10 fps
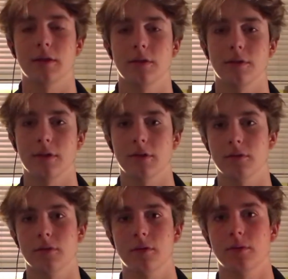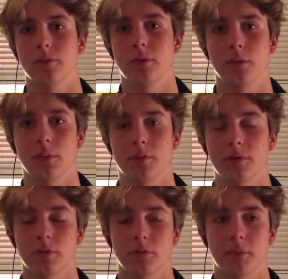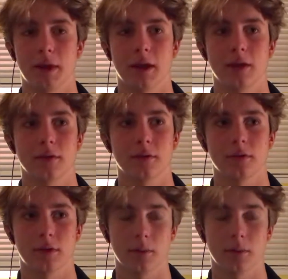he thinks really represents what Japan is, and